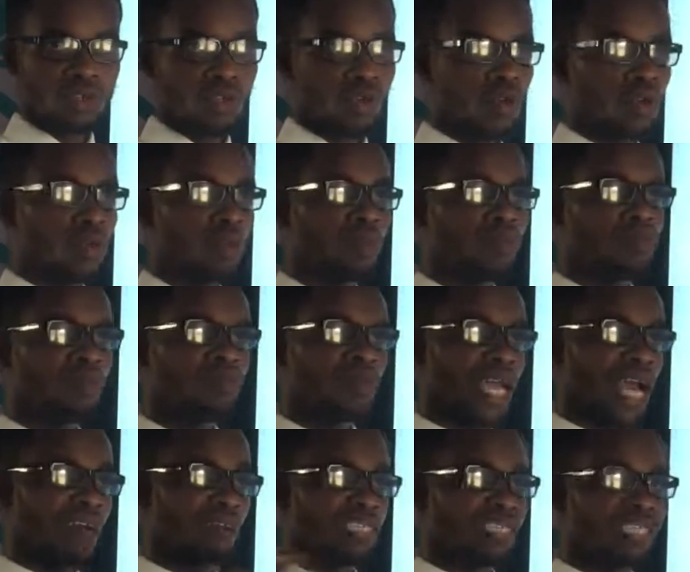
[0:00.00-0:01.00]
So we
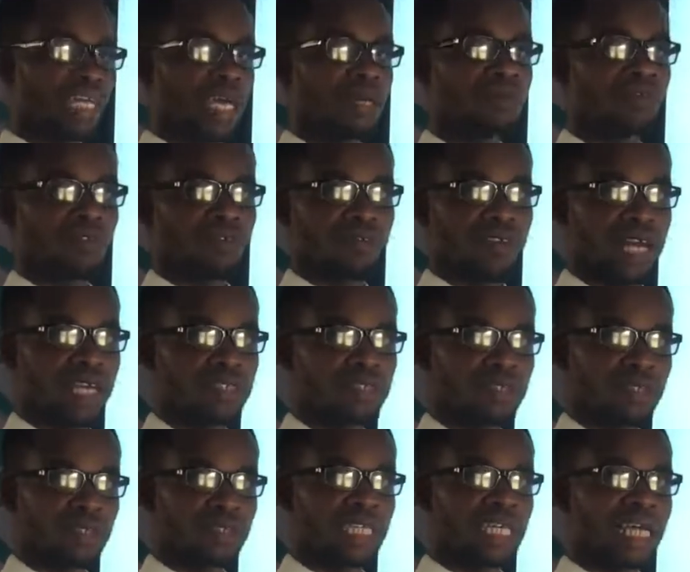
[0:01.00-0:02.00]
have the types of rights
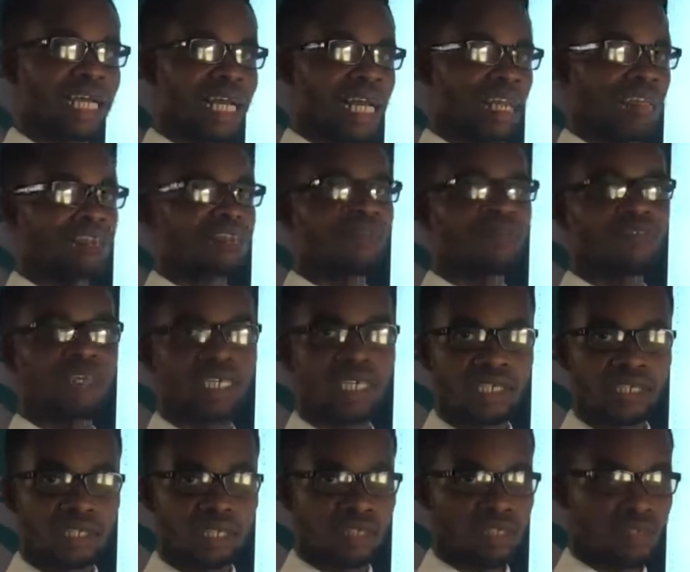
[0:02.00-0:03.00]
or the
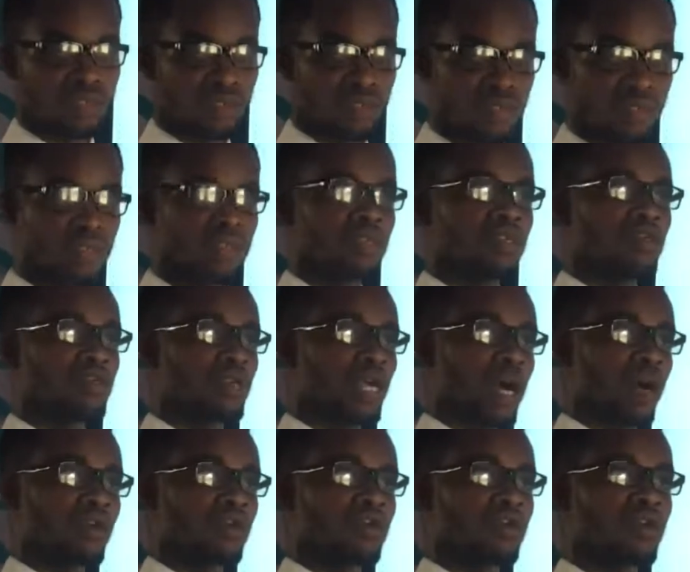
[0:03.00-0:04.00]
classifications. You
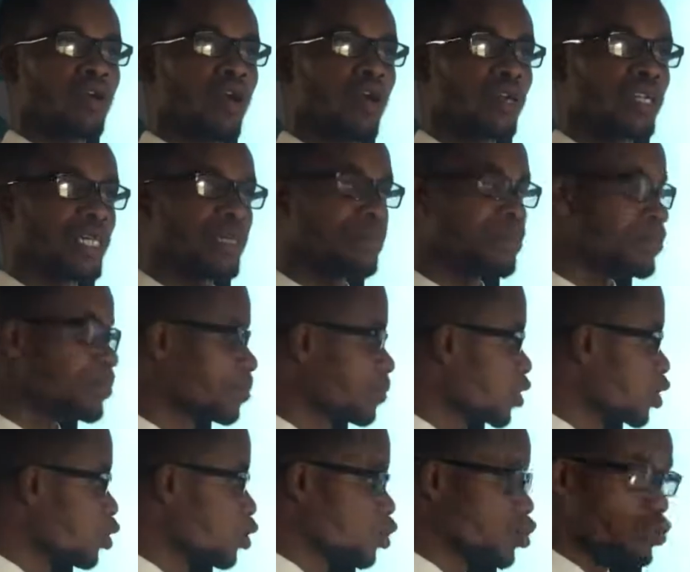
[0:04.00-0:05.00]
can also call them
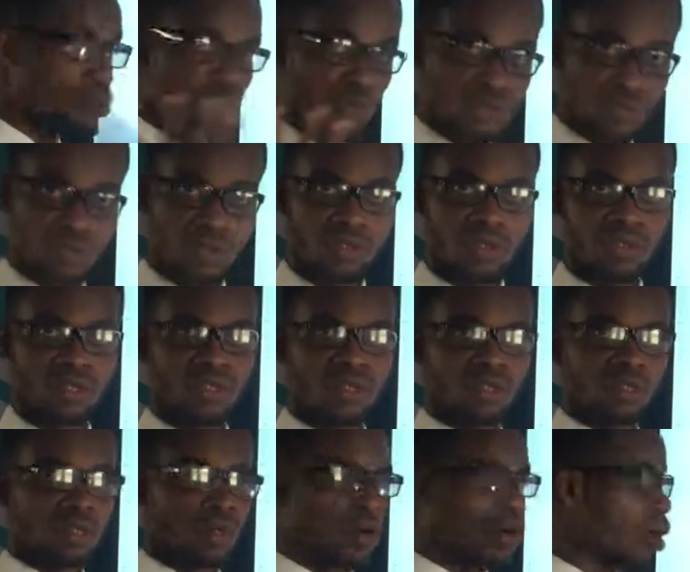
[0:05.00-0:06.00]
groups,
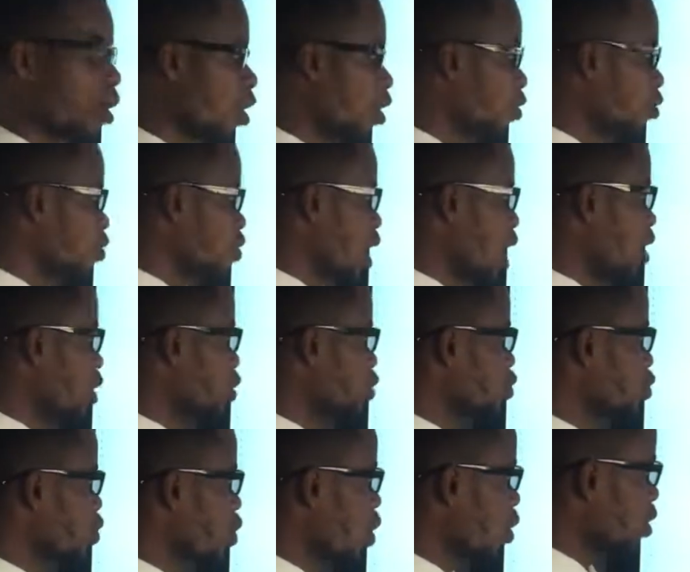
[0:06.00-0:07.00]
or you can
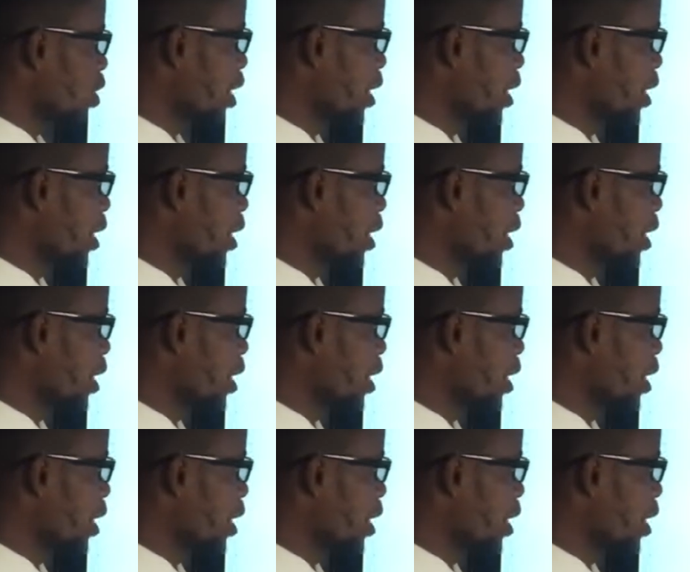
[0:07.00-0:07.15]
also call